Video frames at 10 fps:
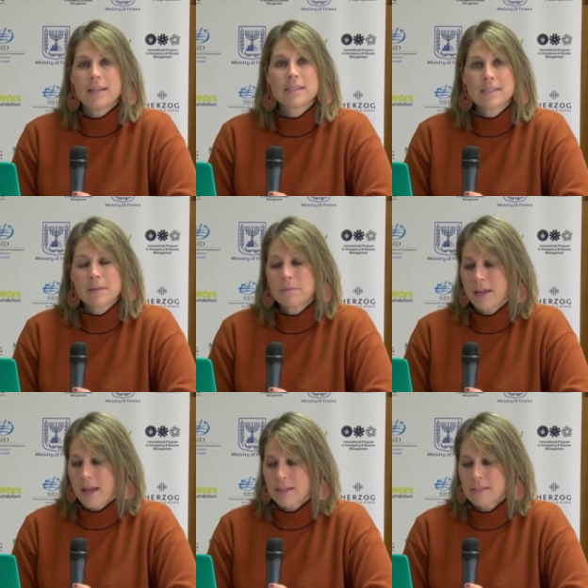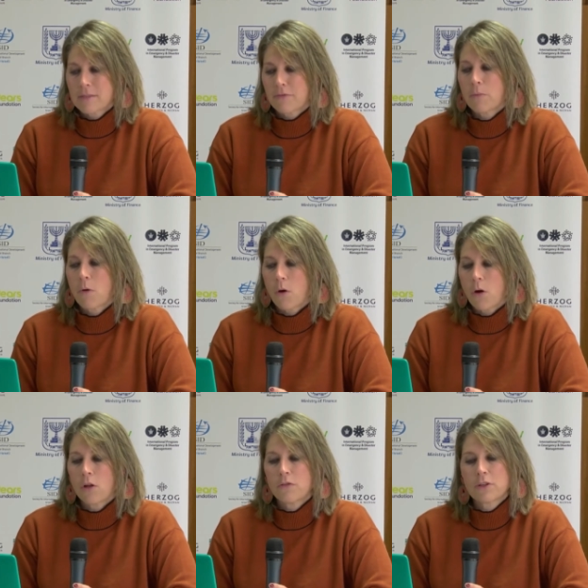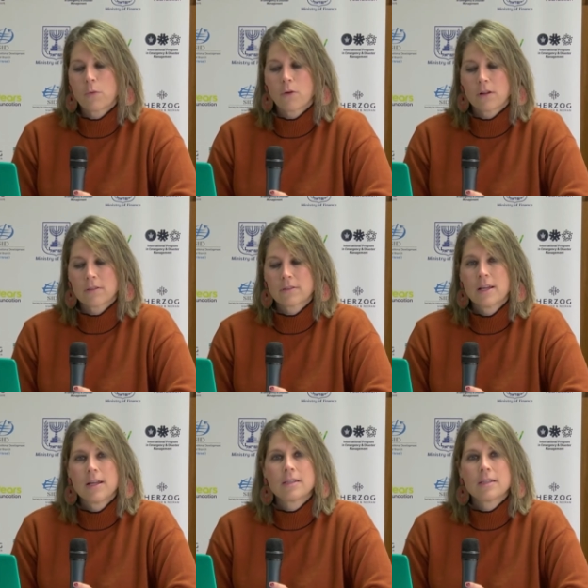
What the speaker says: esteemed guests from all over the world.